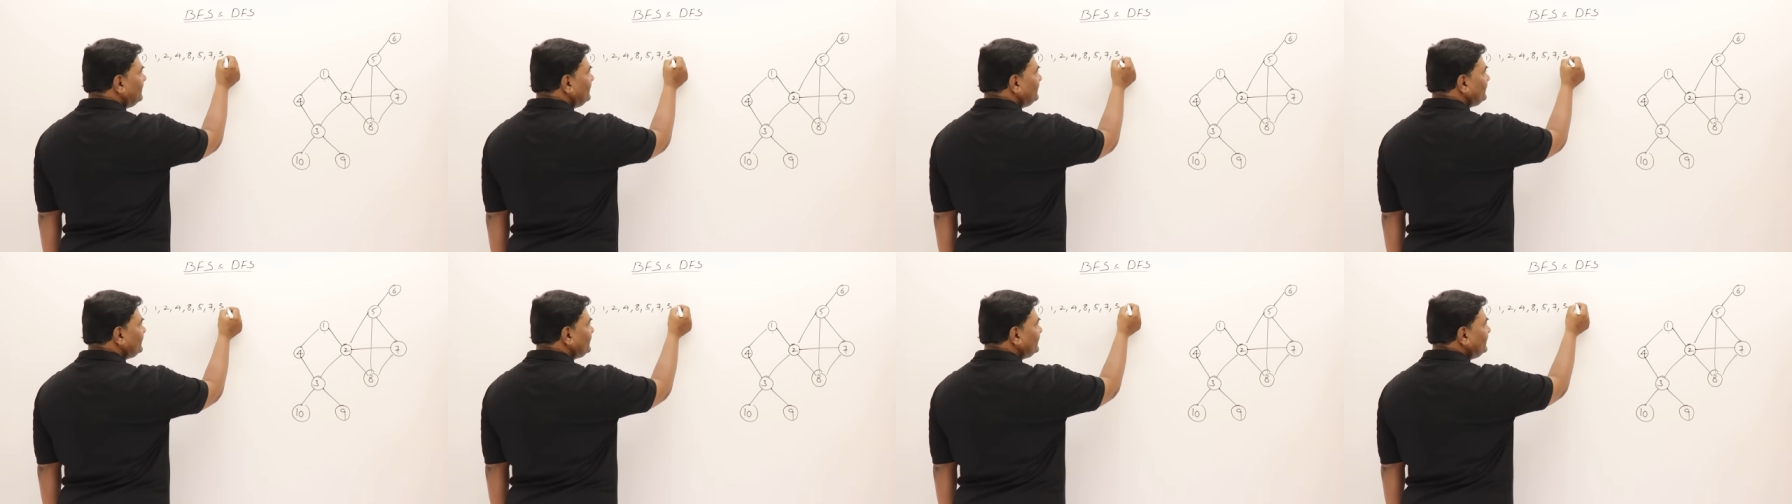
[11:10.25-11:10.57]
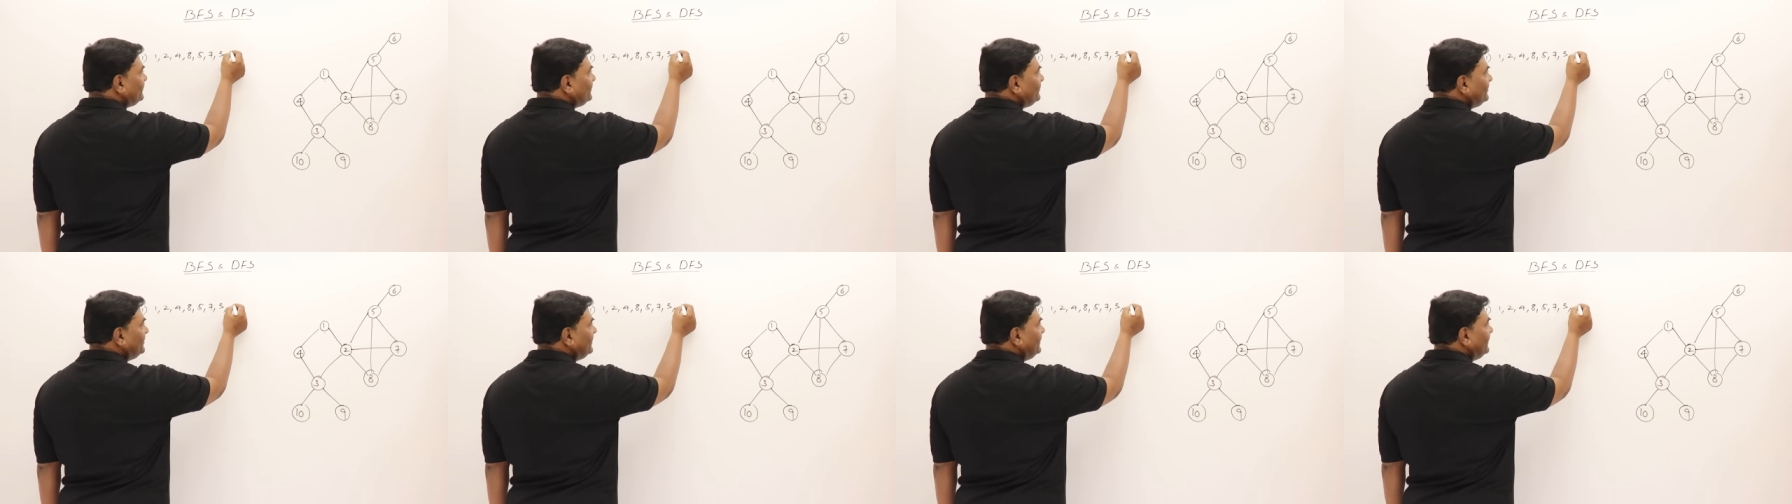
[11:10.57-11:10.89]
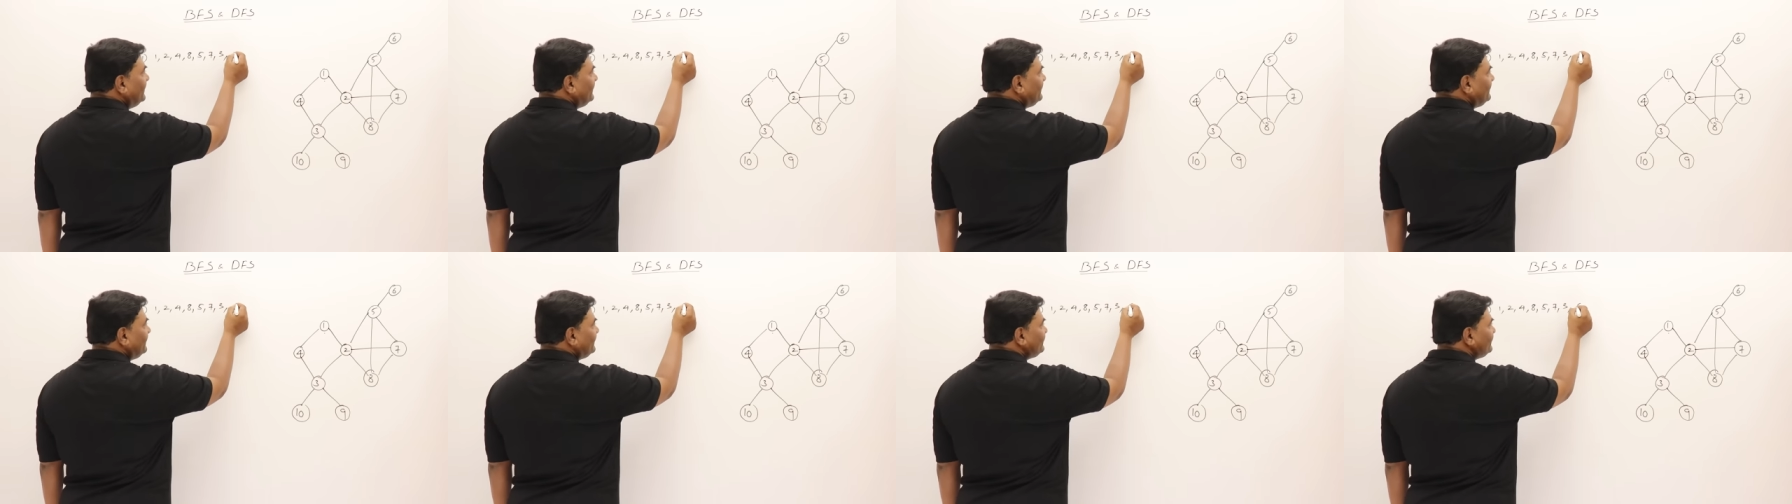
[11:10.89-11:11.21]
So
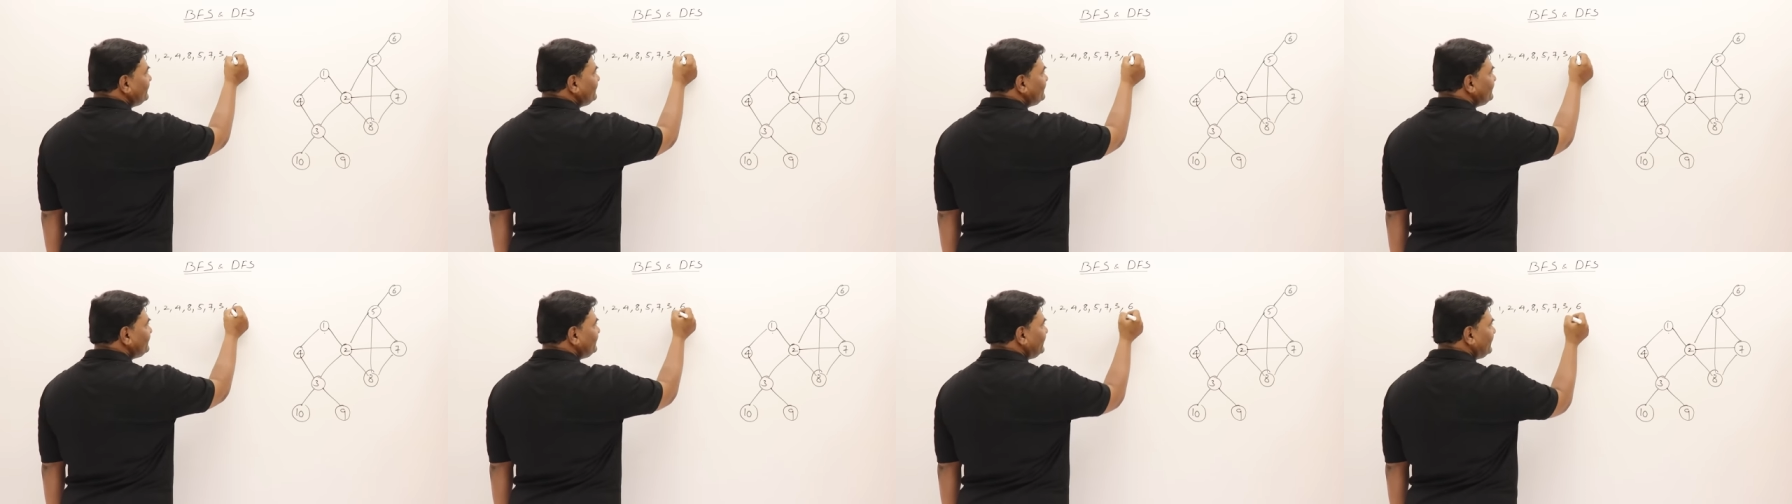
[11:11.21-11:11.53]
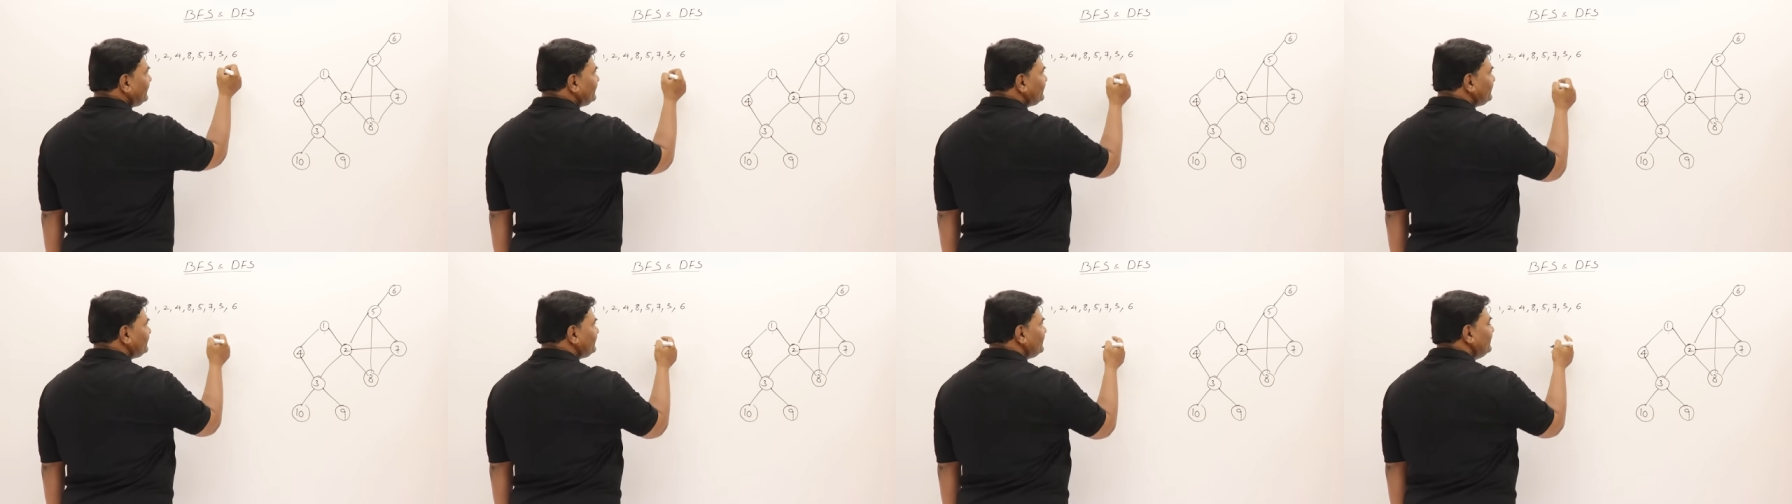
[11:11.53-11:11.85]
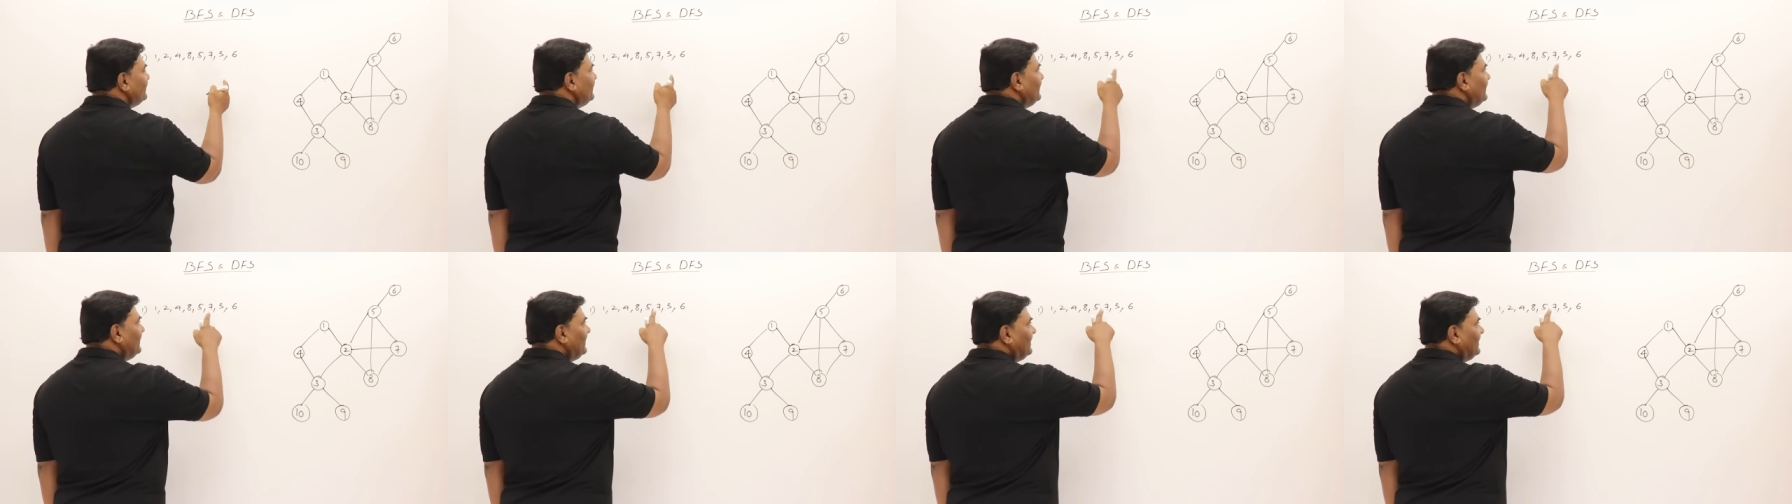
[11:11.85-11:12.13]
this is 6.